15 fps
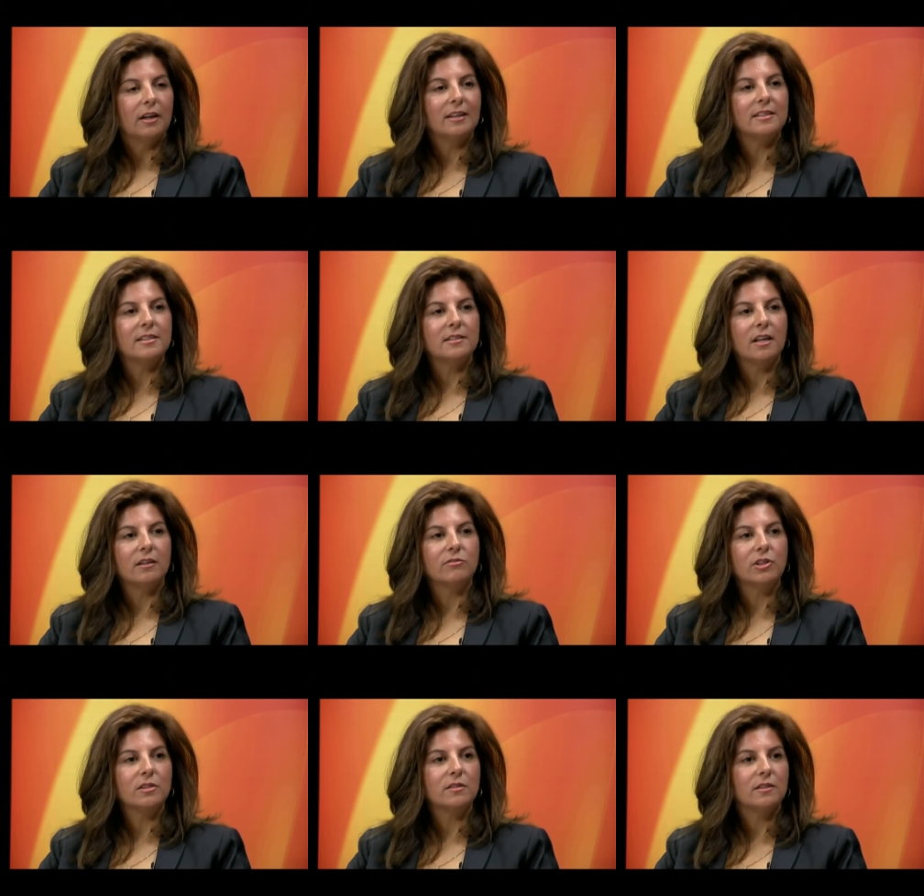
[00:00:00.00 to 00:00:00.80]
Instead
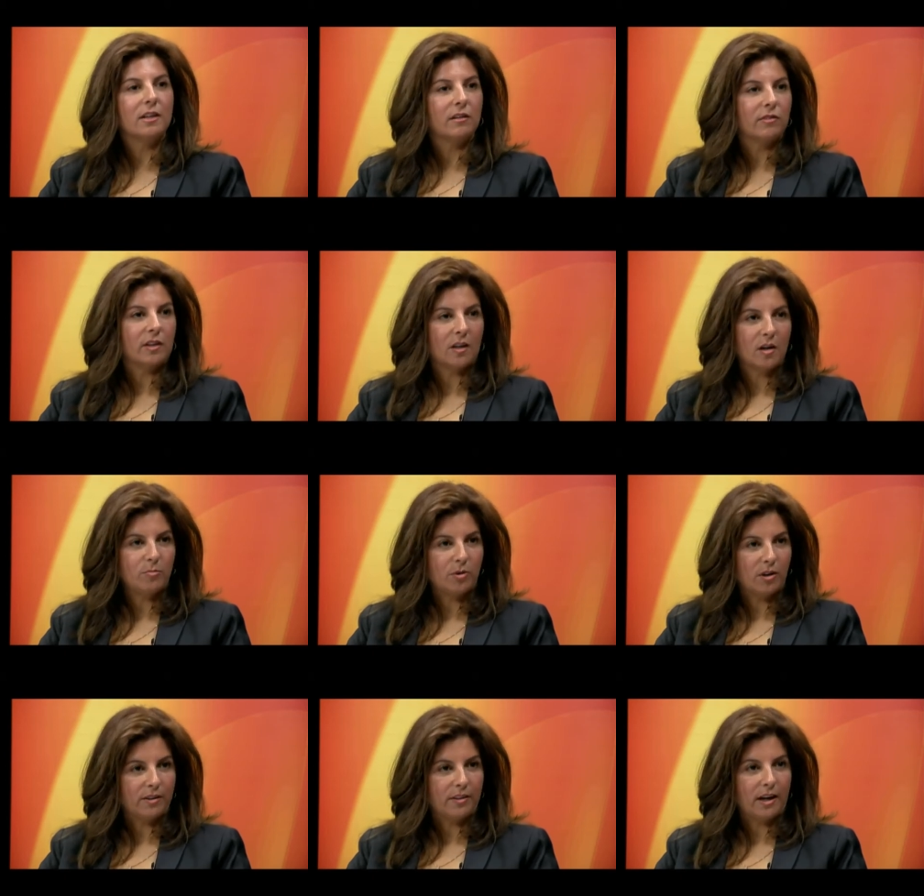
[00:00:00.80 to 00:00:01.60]
of just giving
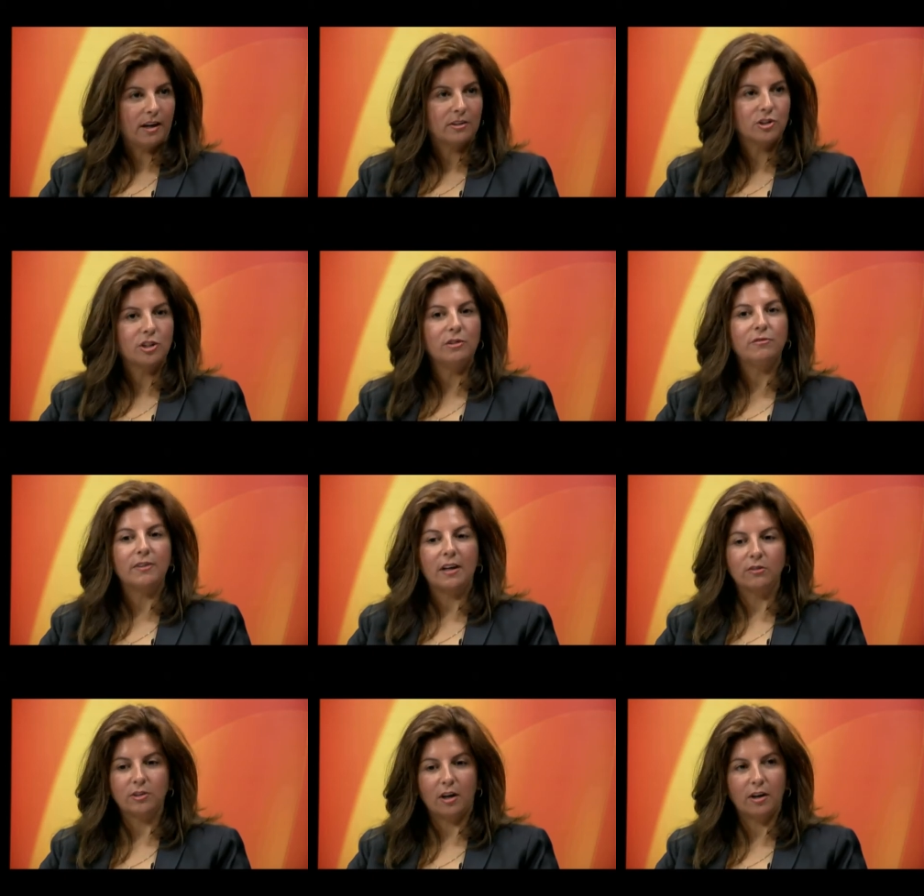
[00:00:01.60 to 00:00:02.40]
up on that, she
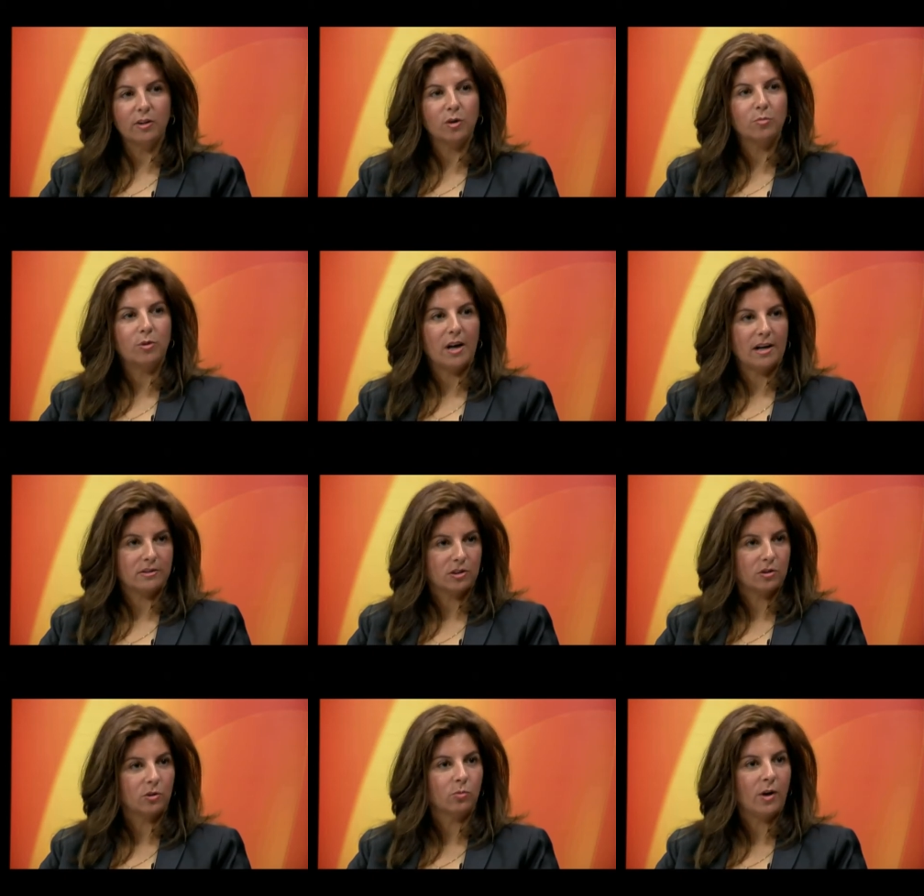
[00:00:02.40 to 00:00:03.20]
found other
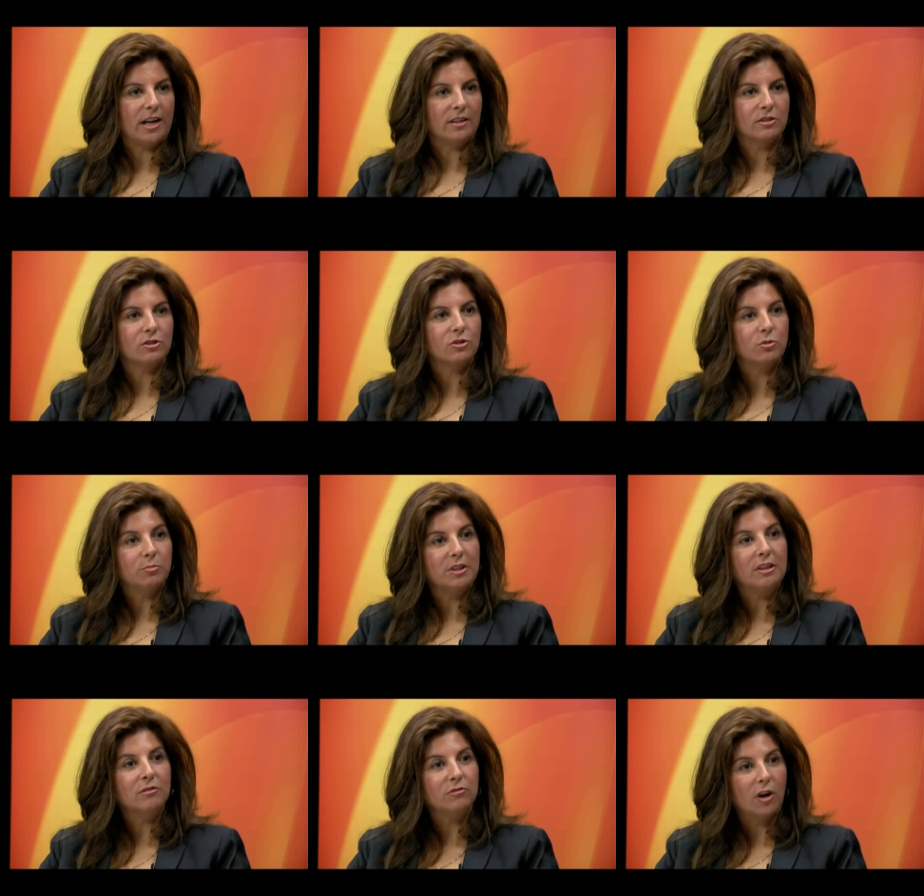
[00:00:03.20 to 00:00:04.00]
practical ways to
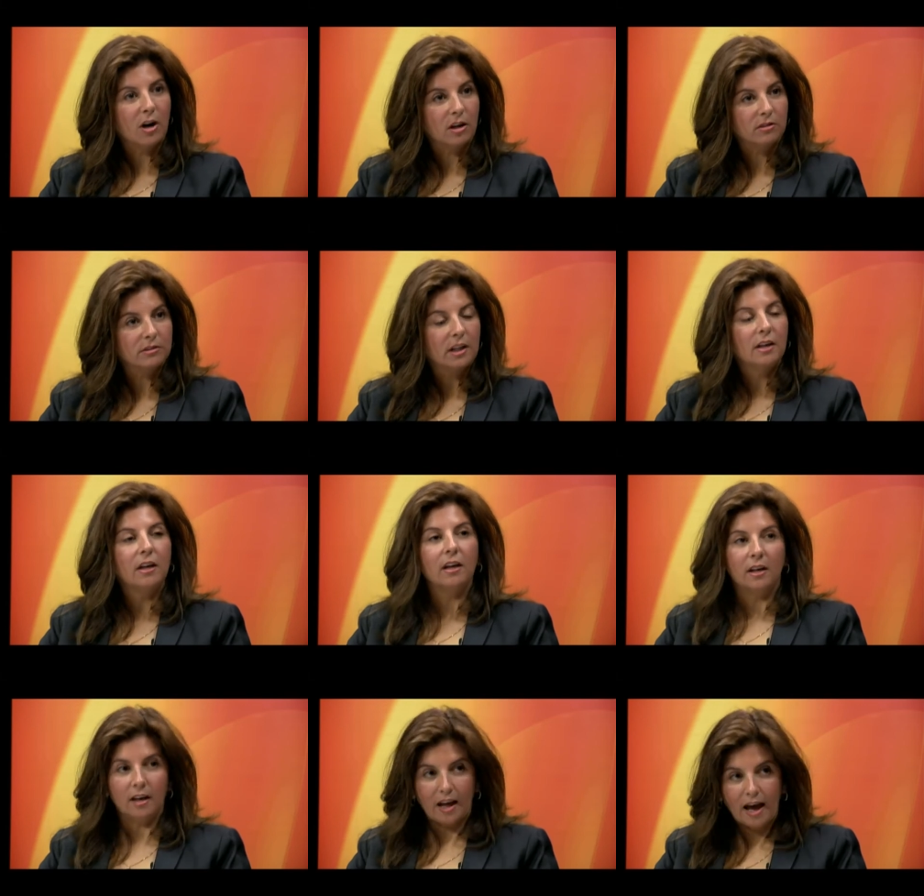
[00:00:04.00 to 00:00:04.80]
be involved. Be
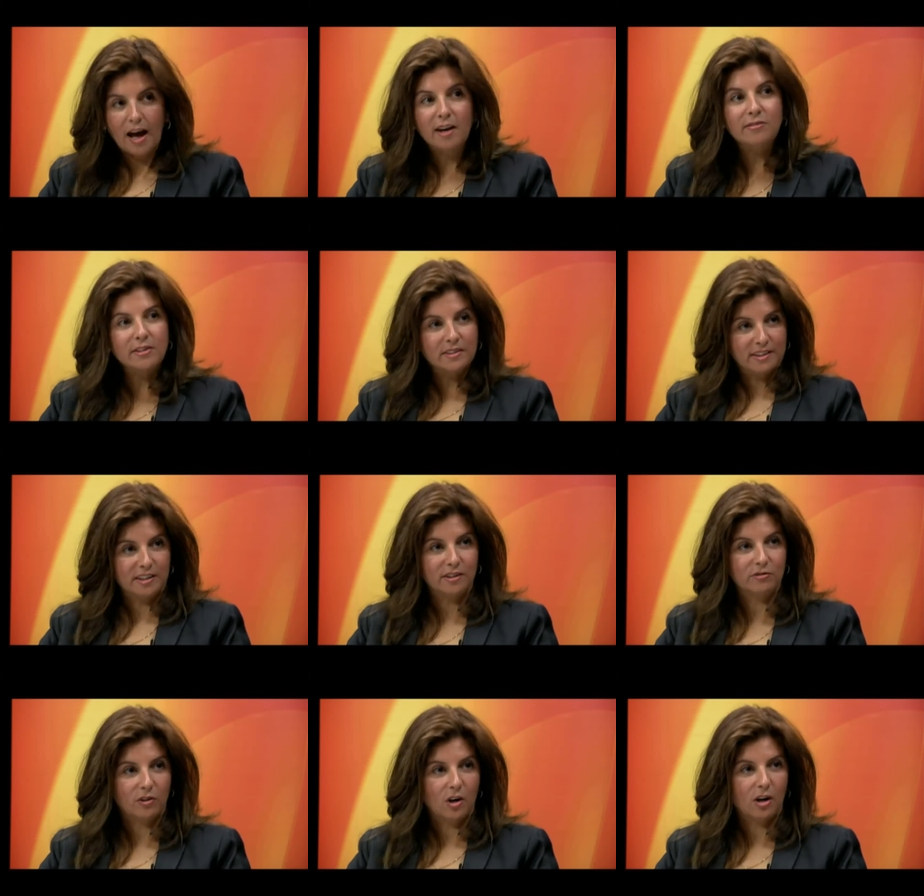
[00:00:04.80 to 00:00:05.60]
involved. Heavily
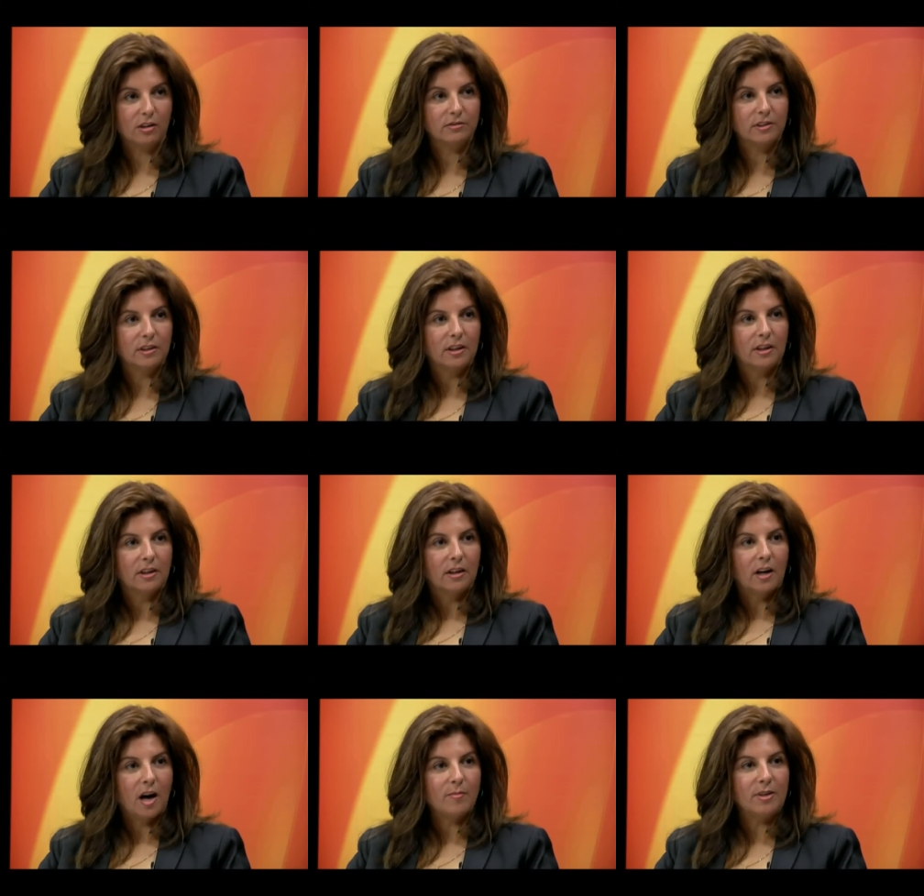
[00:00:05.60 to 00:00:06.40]
involved.
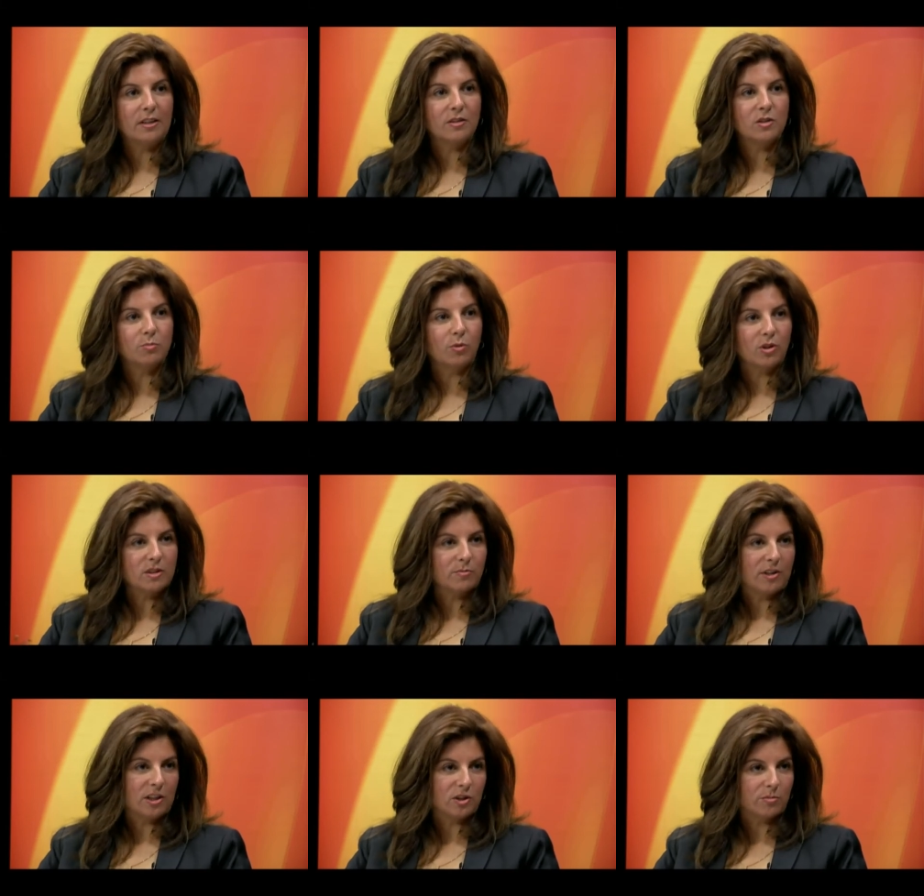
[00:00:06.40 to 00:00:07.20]
Yeah. I mean, the
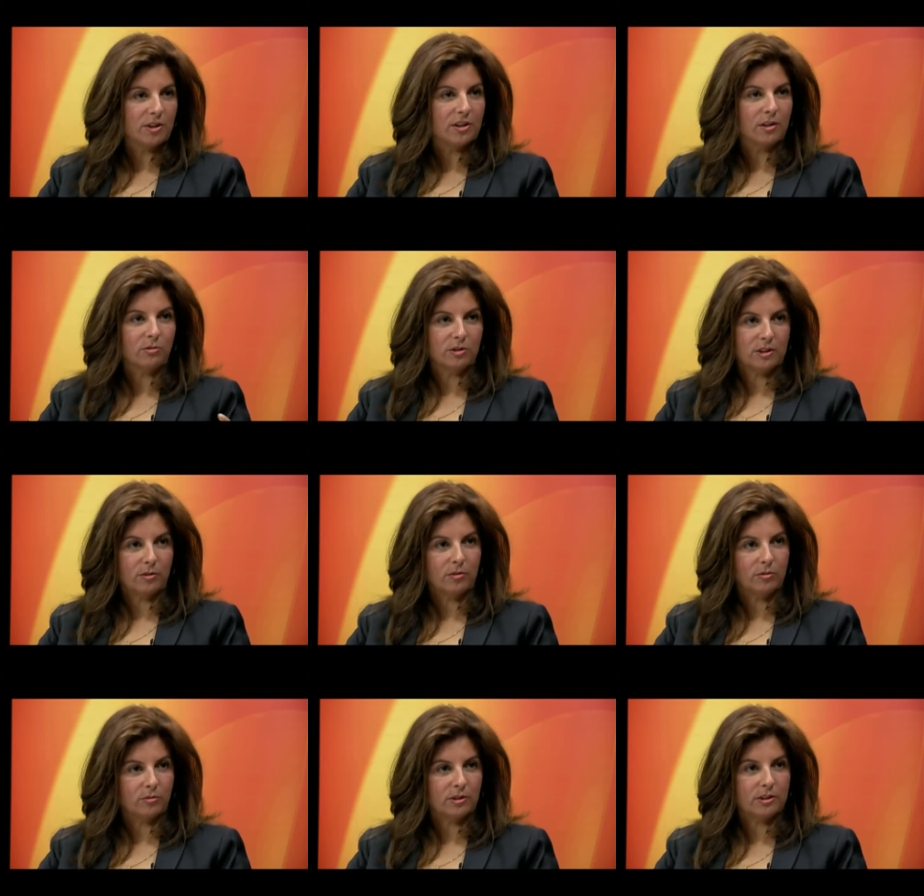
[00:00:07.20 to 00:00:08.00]
sports management thing was
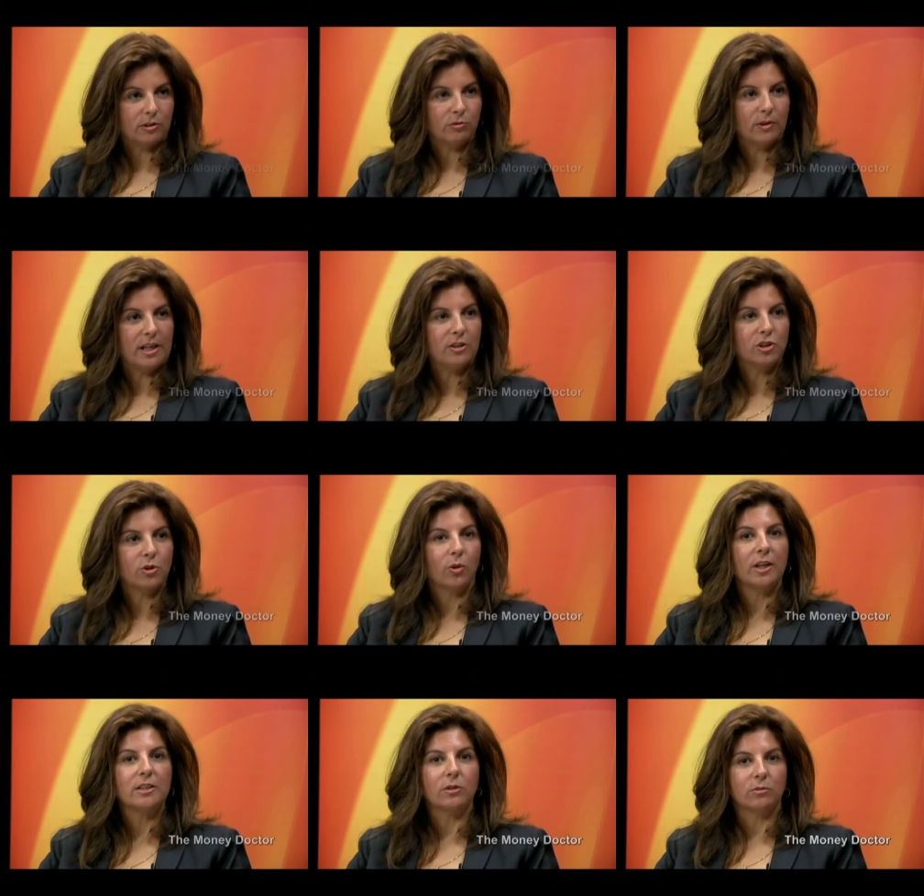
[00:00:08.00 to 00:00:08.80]
a was a great
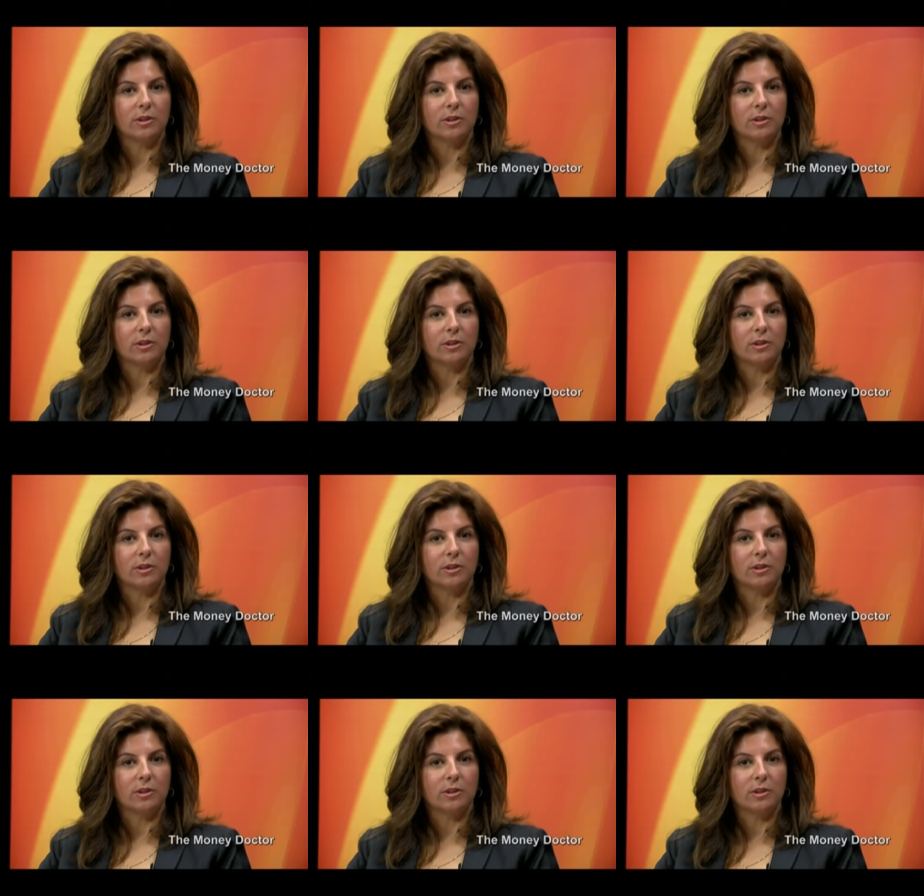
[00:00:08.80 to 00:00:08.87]
choice.